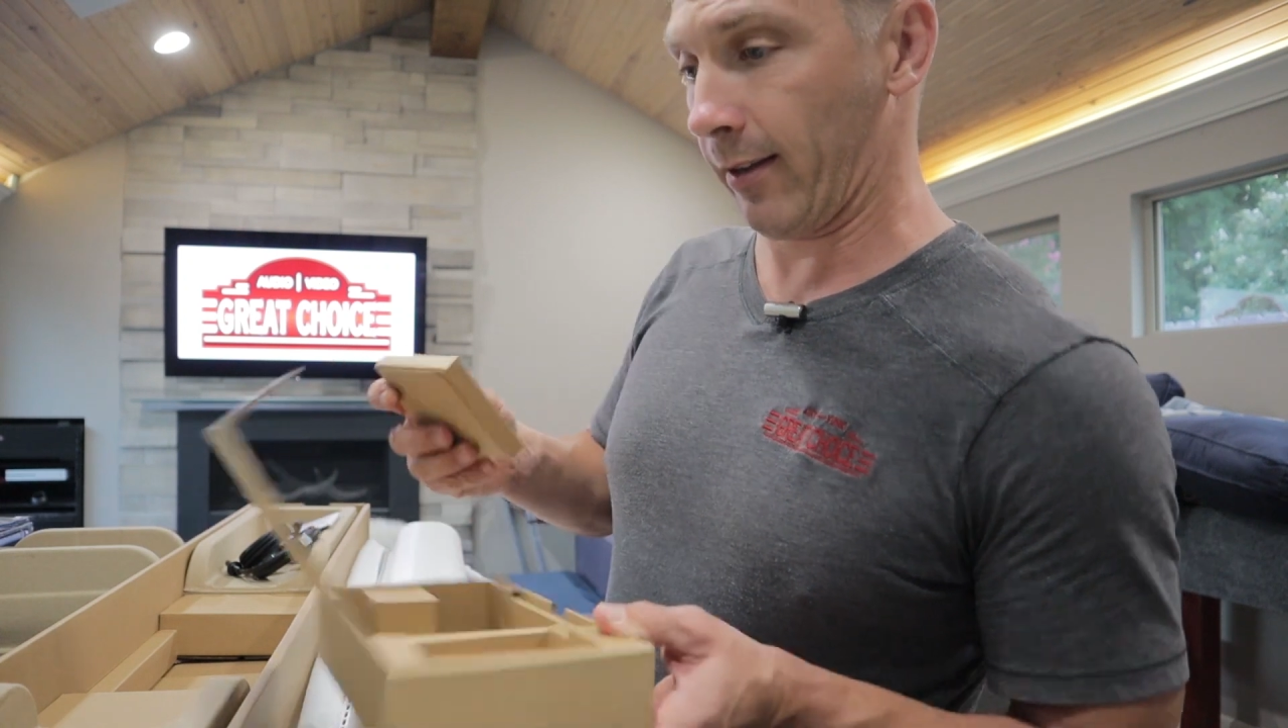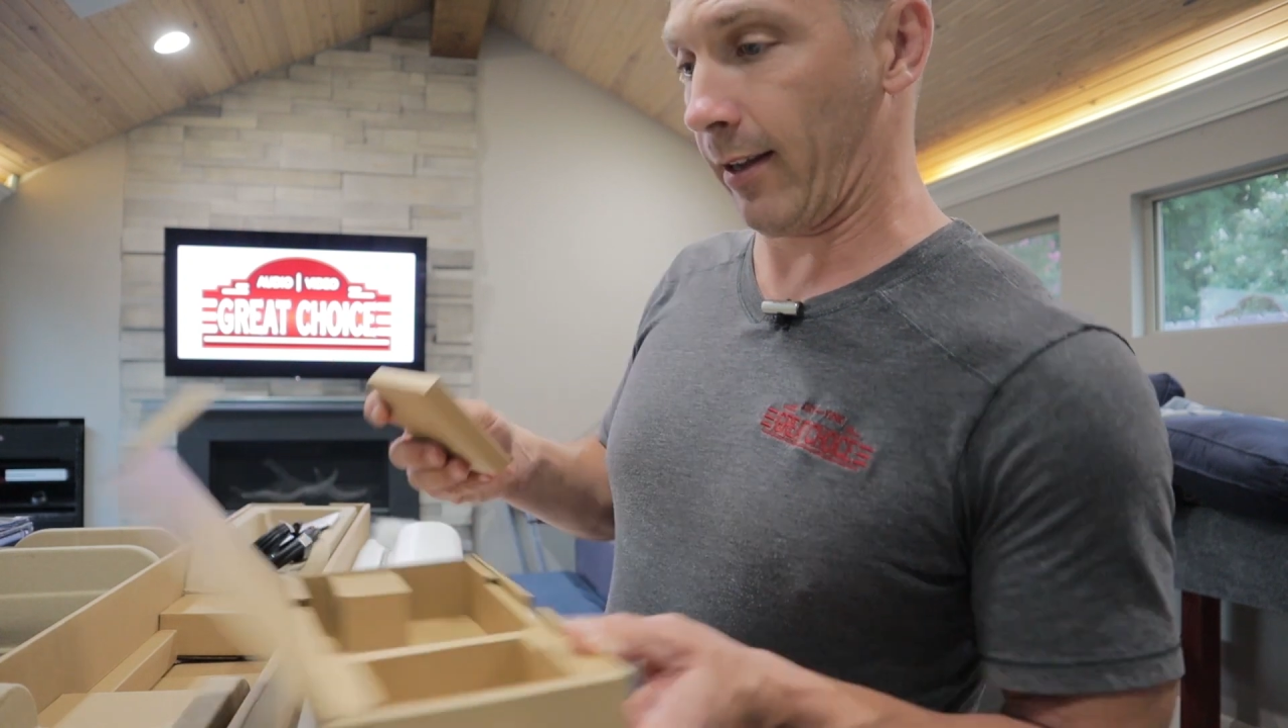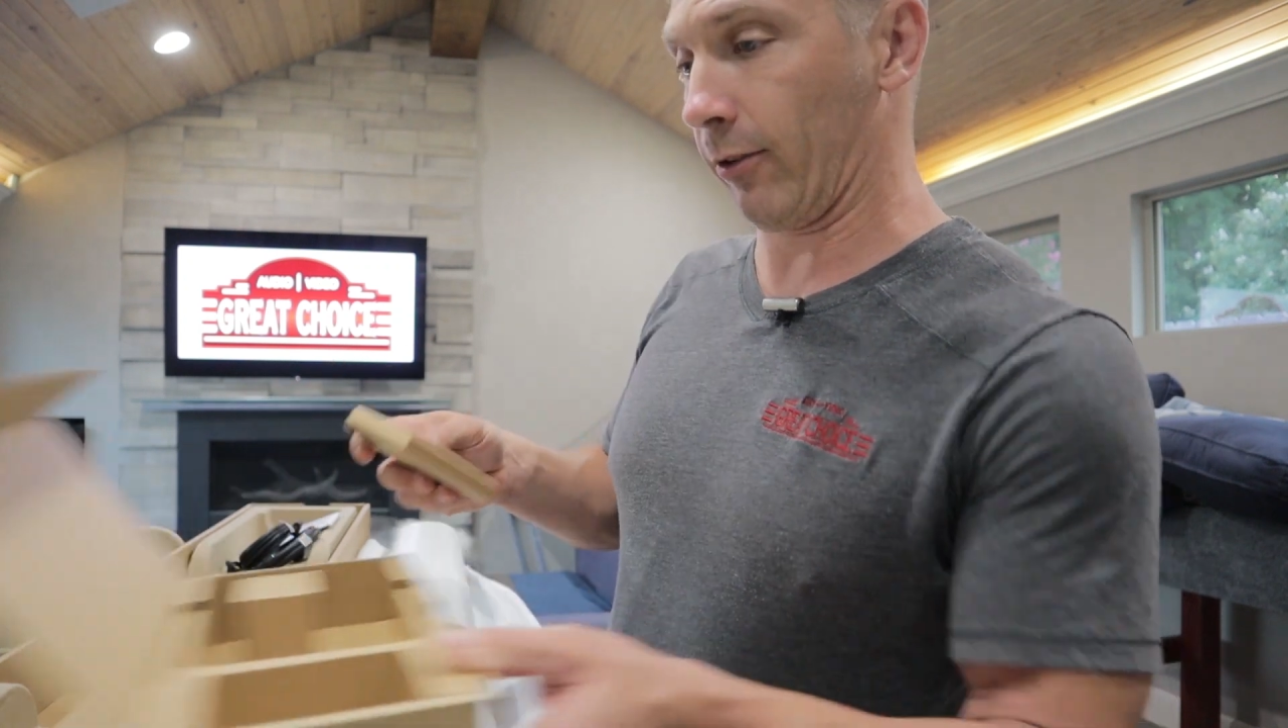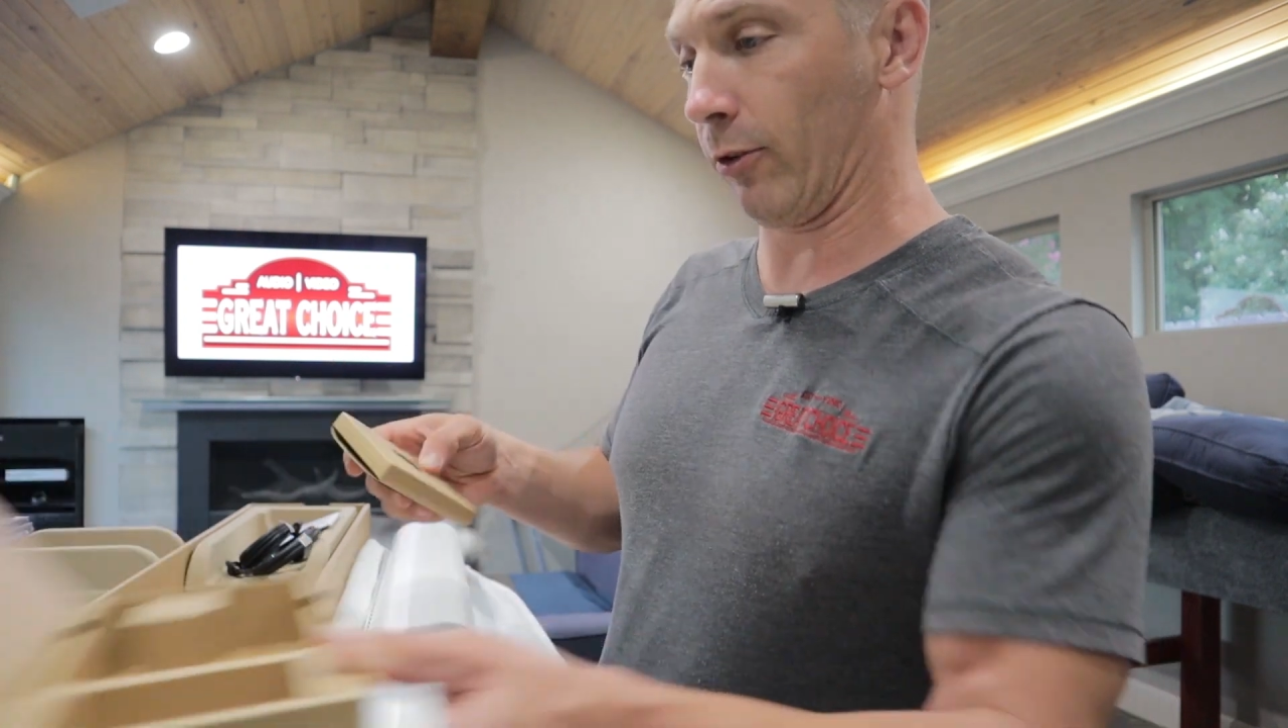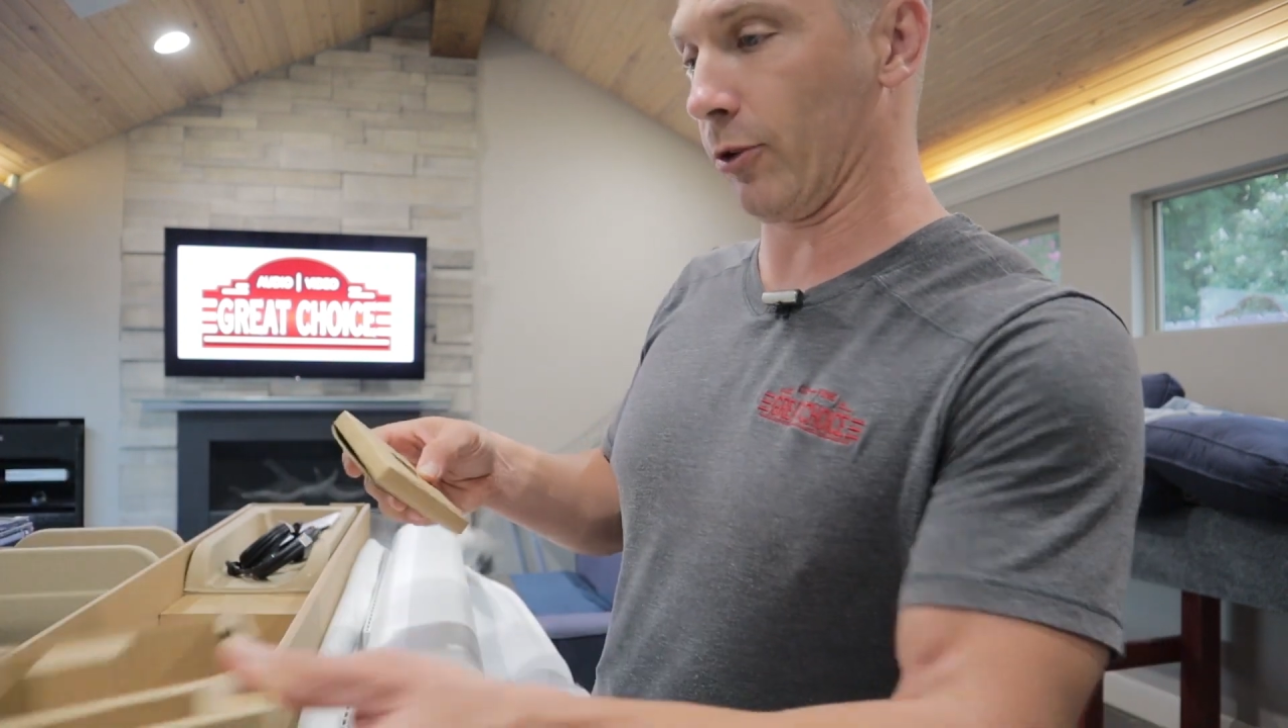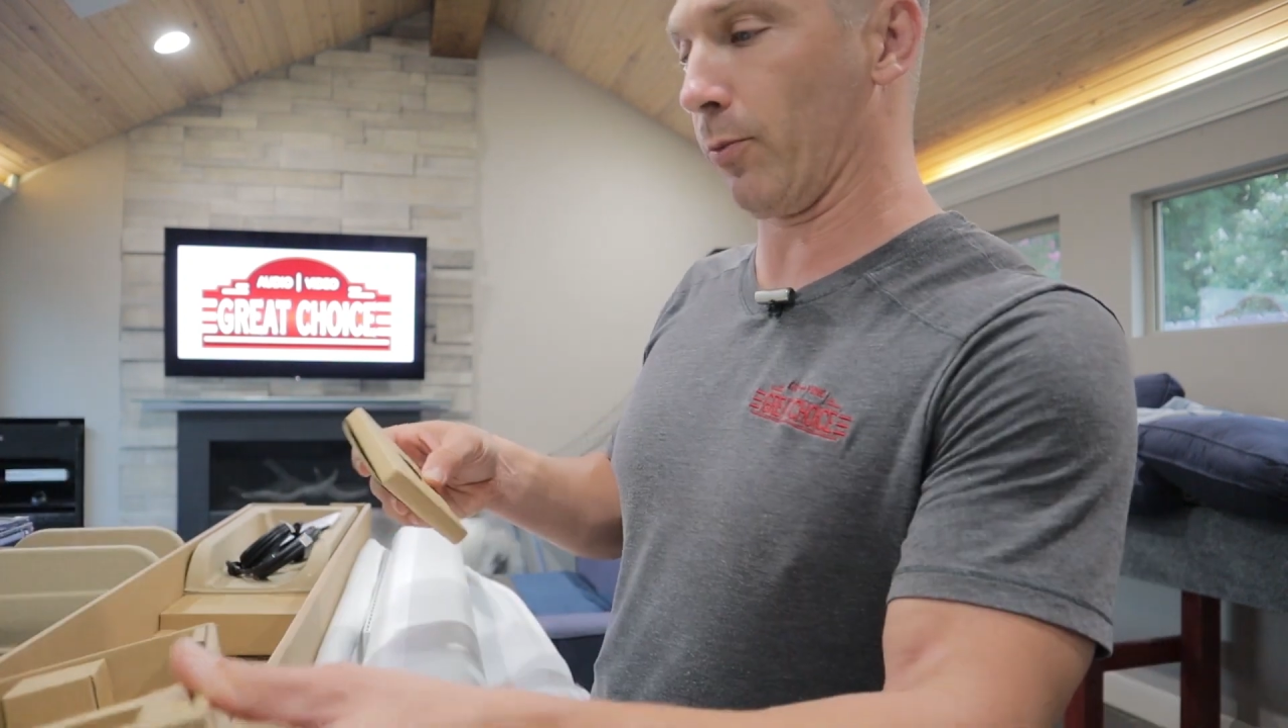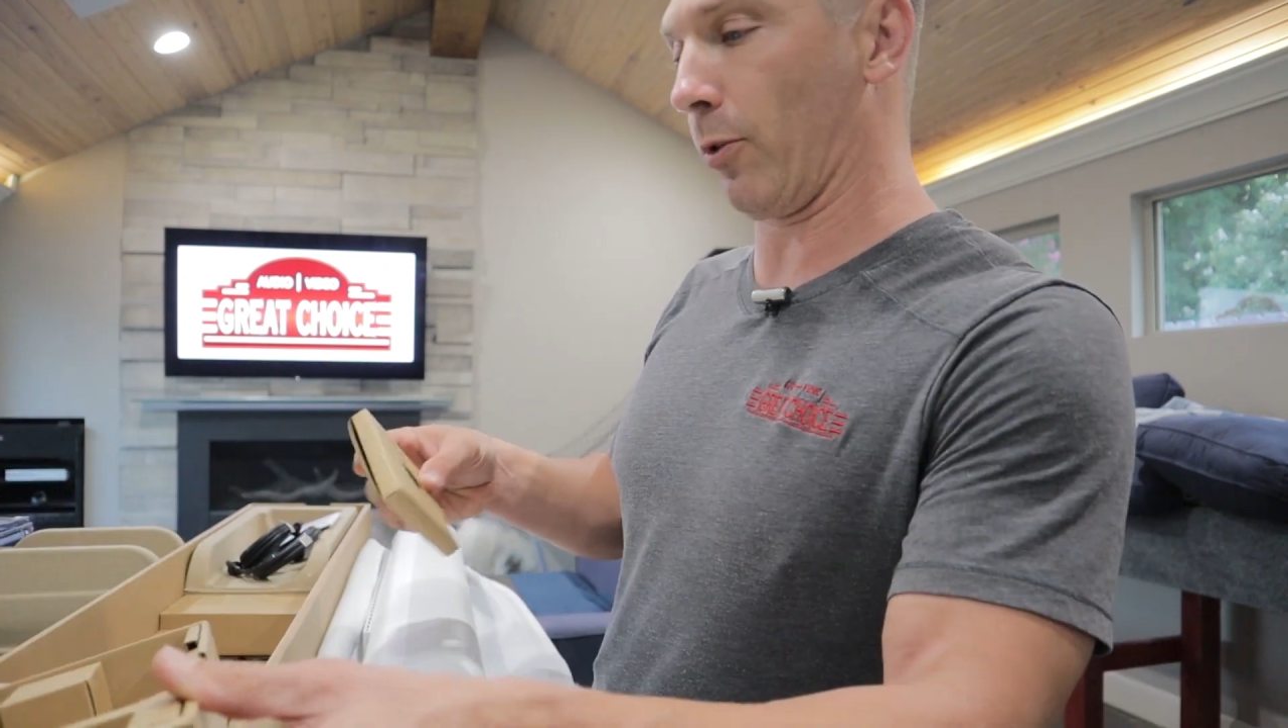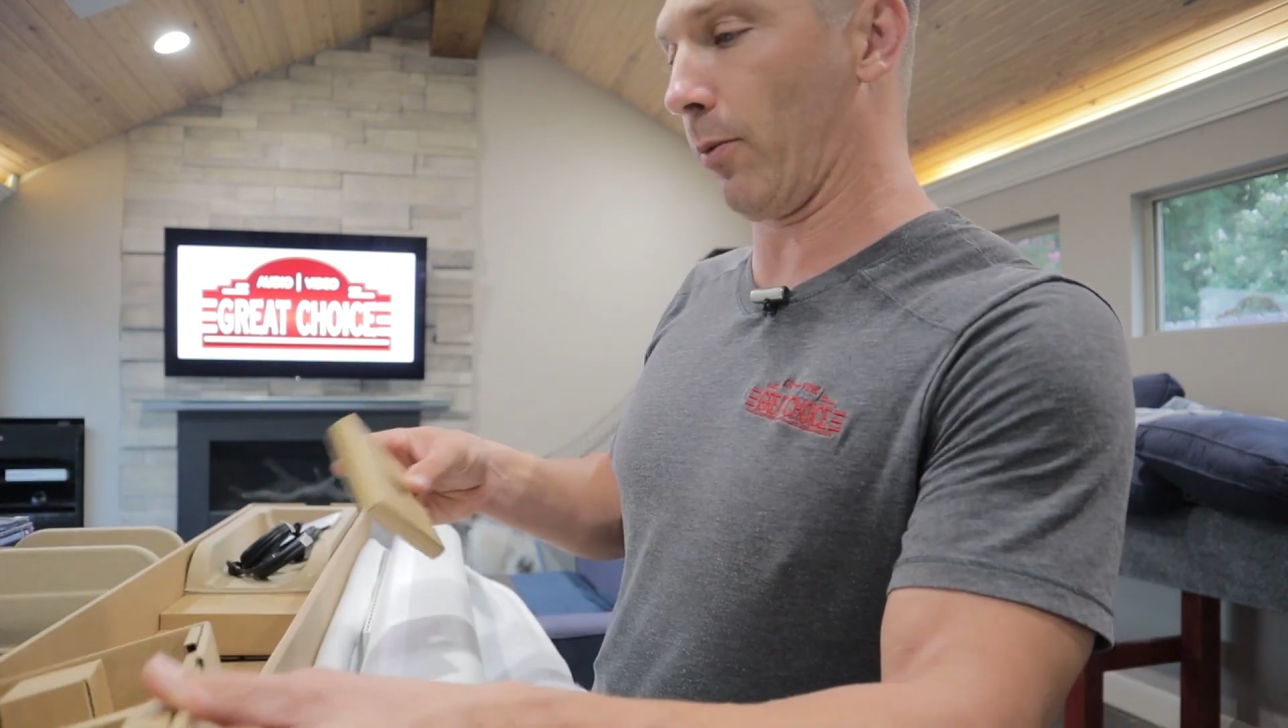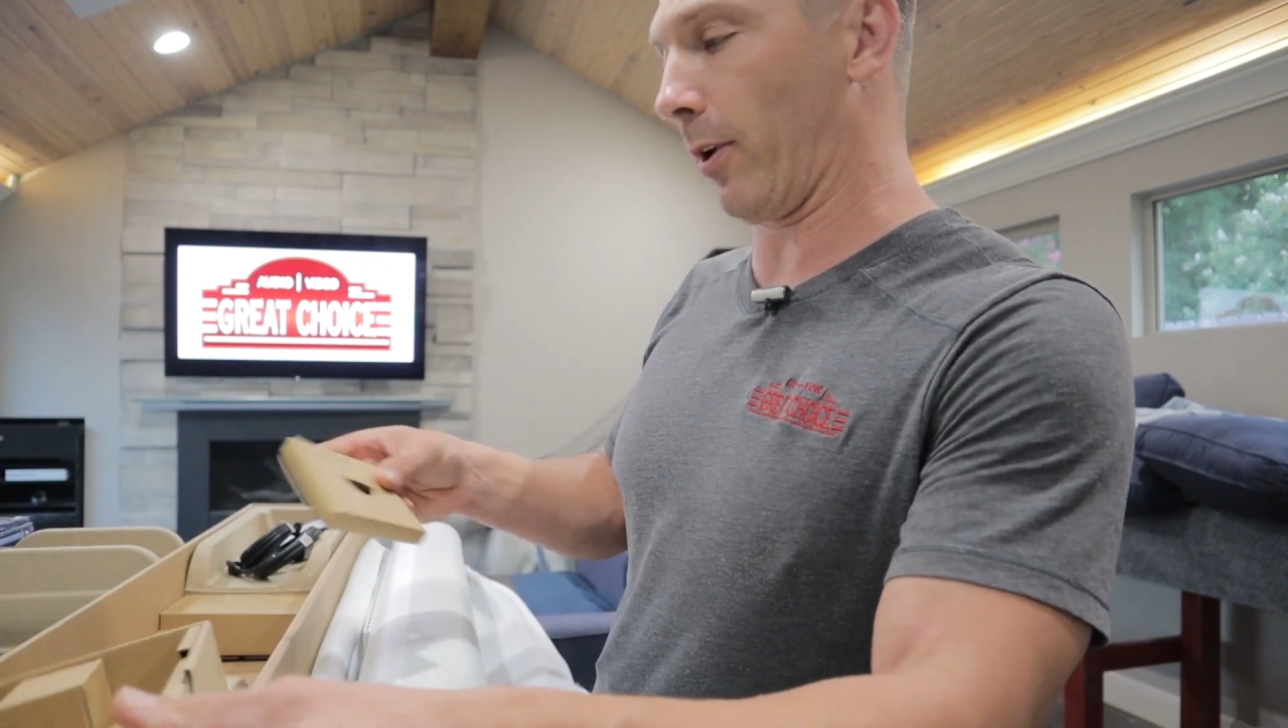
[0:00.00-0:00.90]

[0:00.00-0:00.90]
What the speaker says: a little small